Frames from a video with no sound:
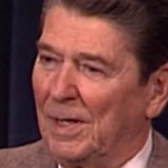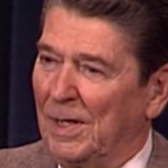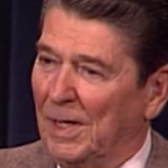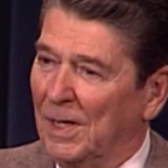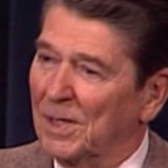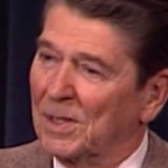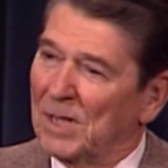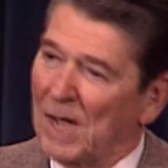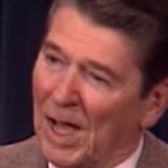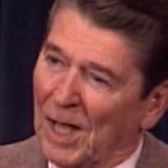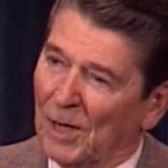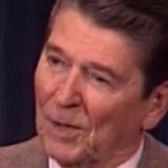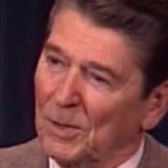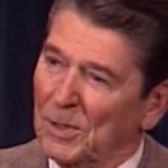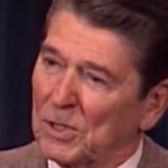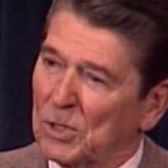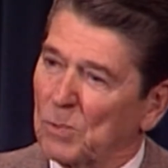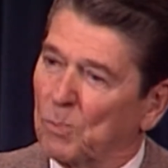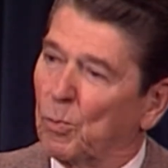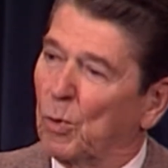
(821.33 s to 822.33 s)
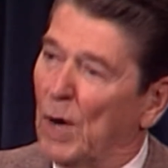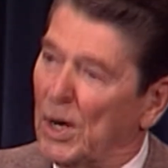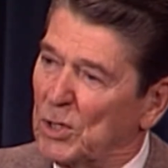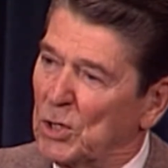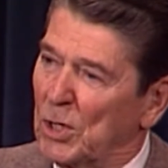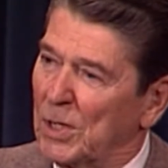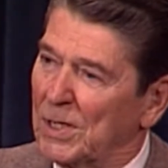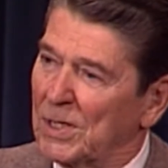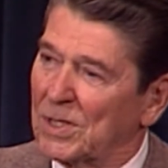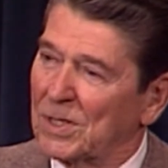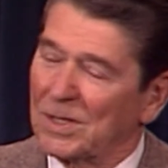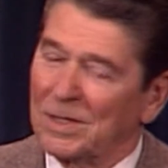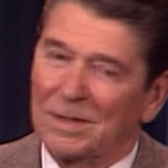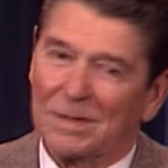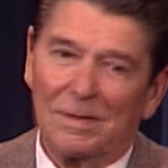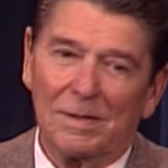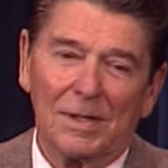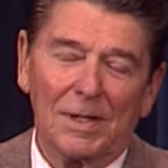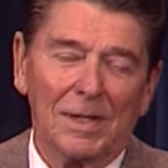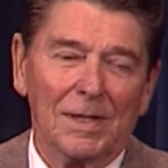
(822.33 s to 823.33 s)
intolerance, prejudice
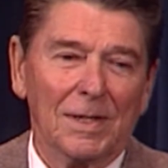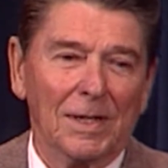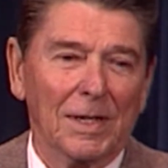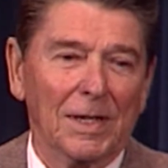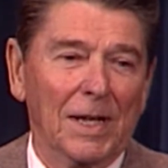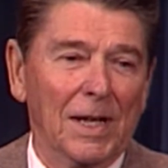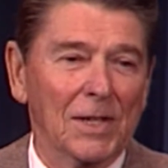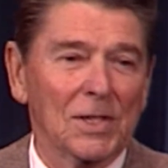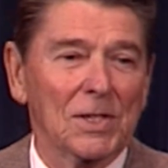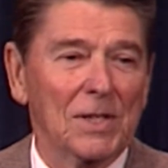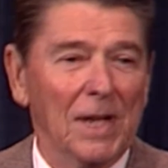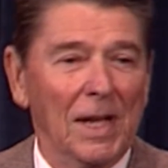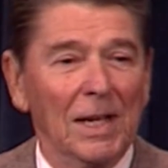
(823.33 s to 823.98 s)
against